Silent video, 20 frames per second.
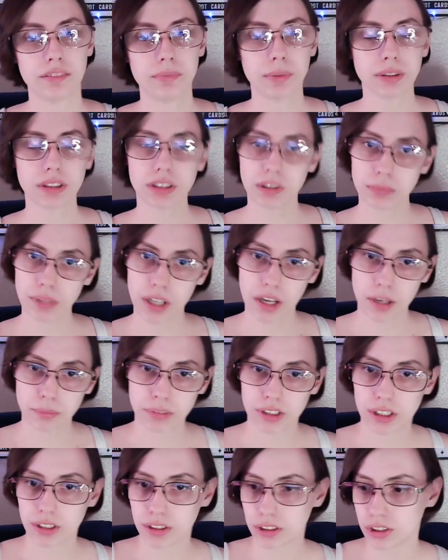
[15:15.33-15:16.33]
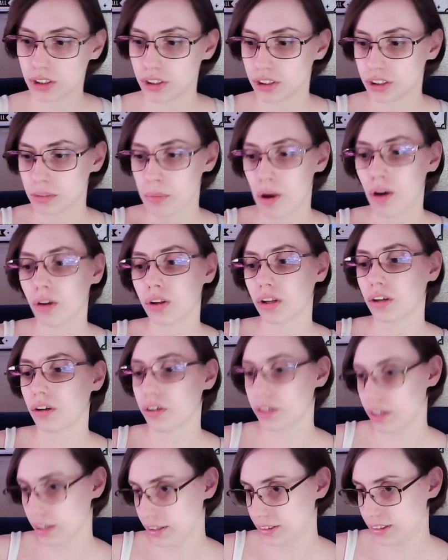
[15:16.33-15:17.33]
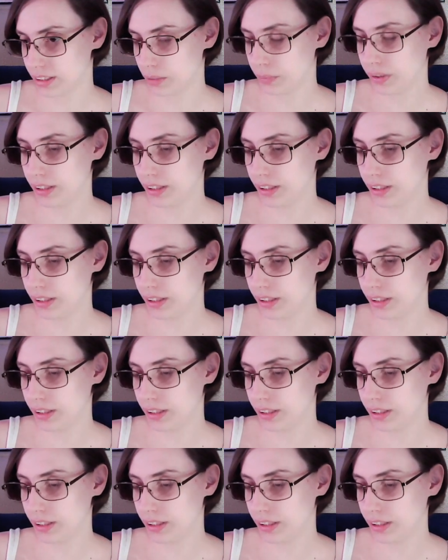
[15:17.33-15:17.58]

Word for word: but sometimes there's the small little things that we